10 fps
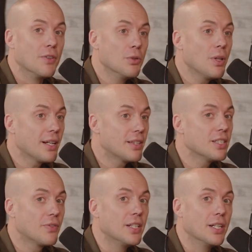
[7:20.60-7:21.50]
If you
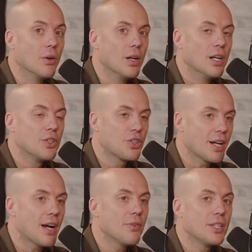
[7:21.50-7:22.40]
like this video,
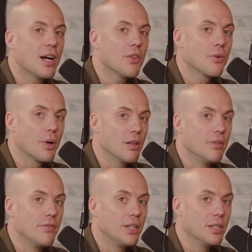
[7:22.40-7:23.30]
check out the other
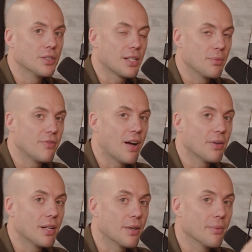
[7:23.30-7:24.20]
relevant videos that can be
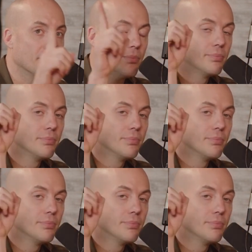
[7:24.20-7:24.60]
found here.